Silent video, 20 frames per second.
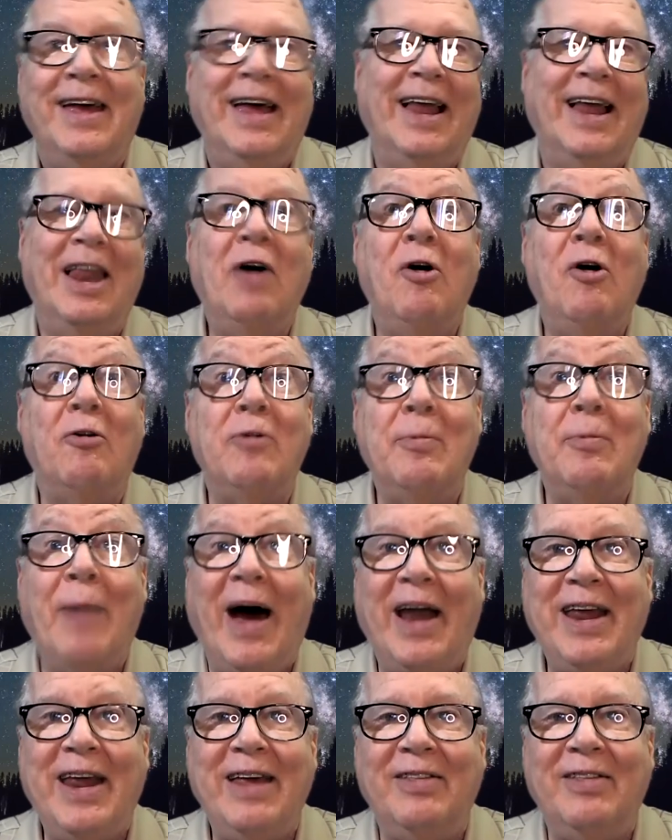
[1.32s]
Hello,
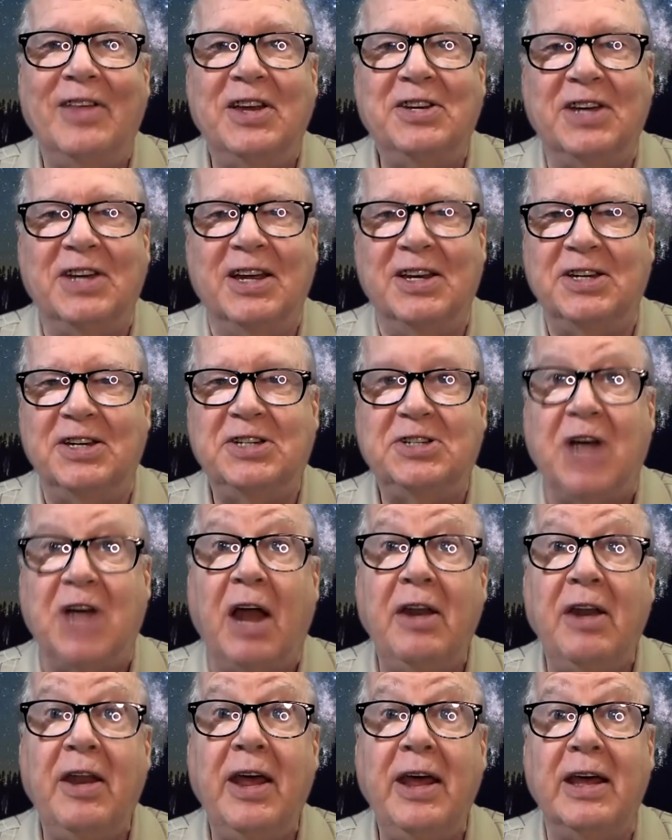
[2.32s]
everybody. This is
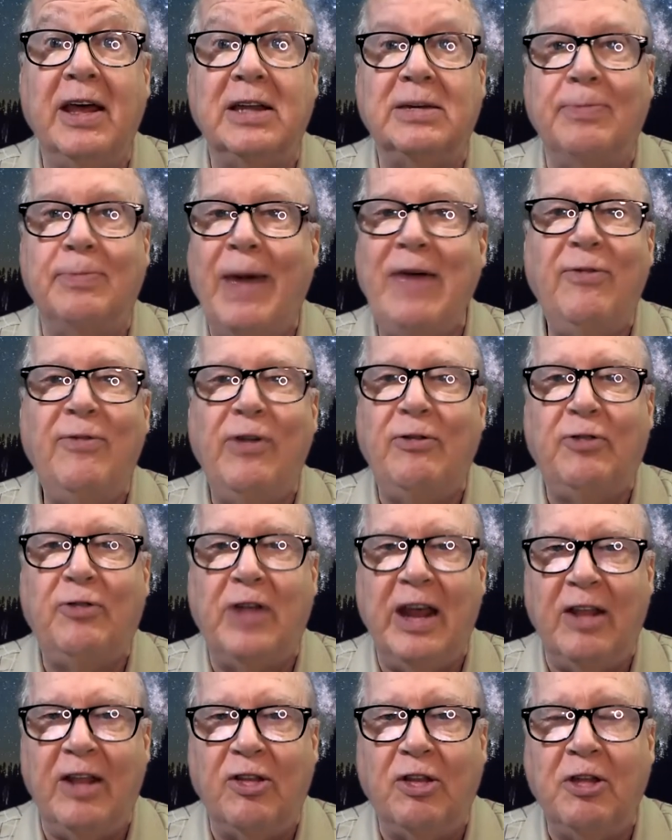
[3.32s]
Sunday. It's May
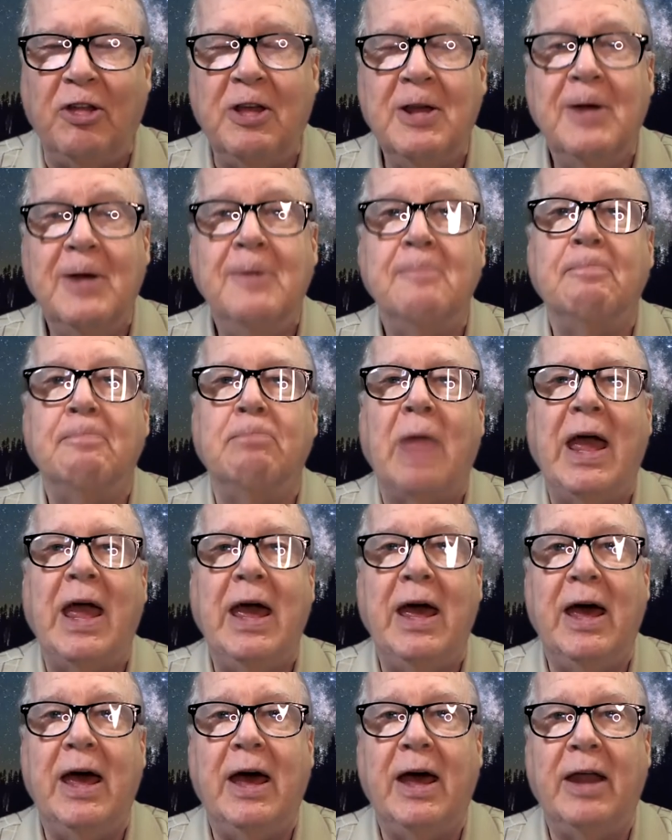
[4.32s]
15th,
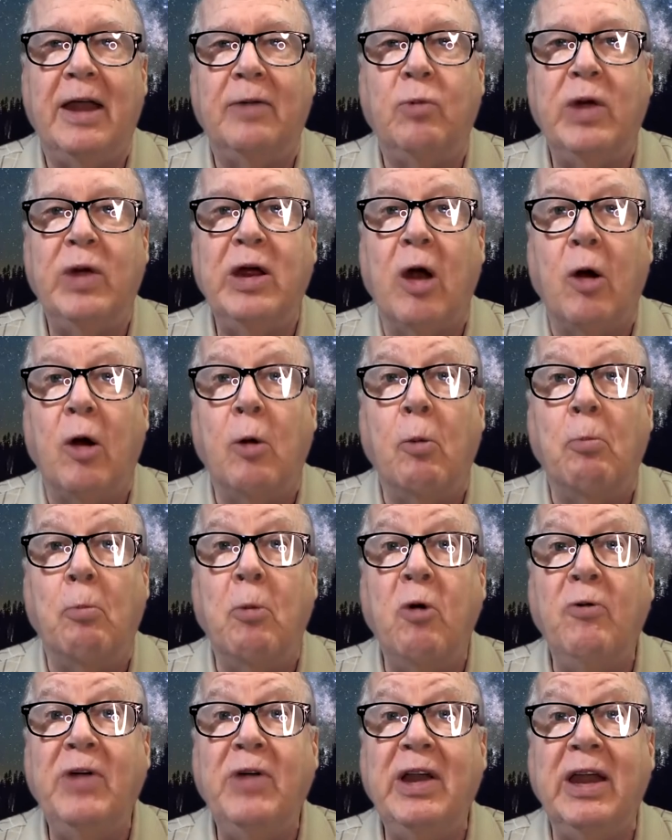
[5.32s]
and we are
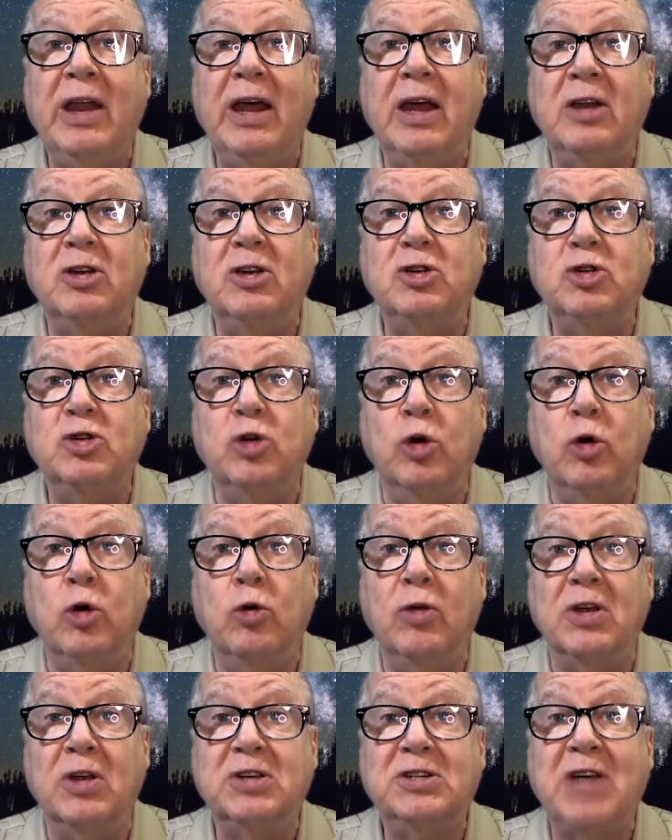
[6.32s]
moving into
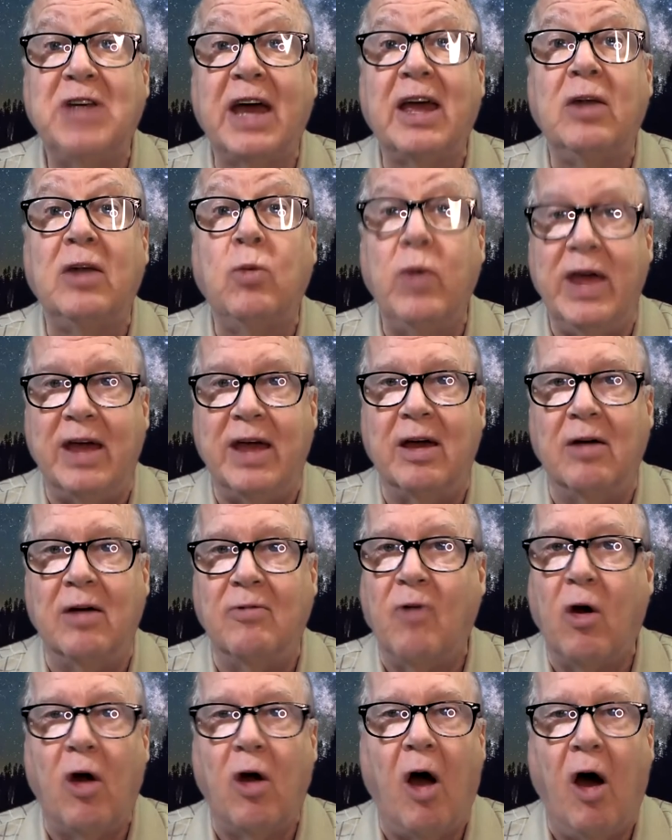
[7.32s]
the second week of
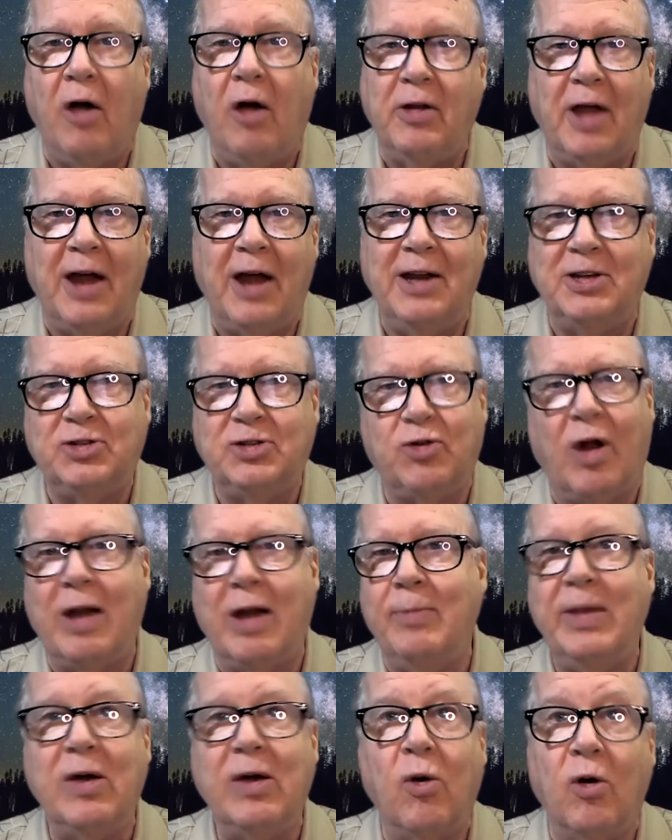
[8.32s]
our online
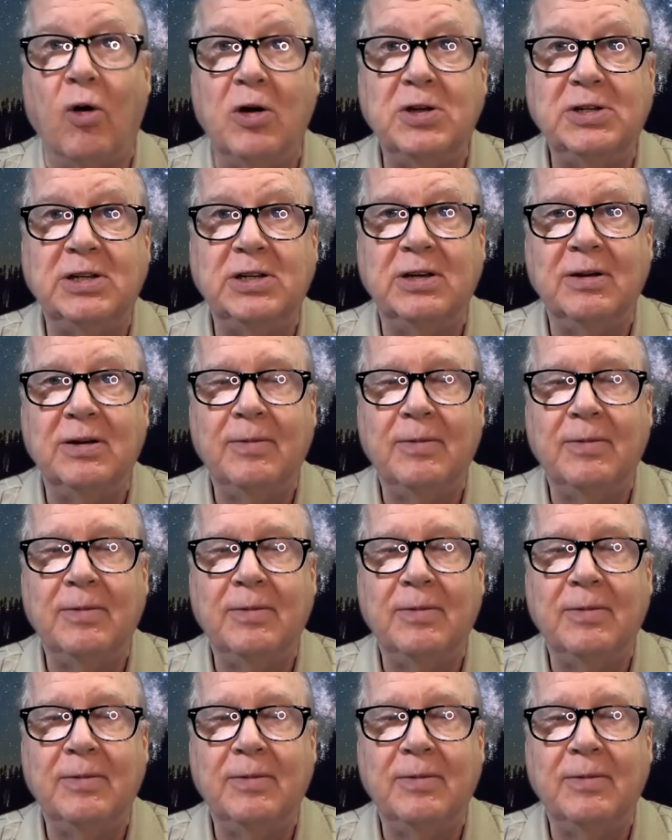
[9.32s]
astronomy course.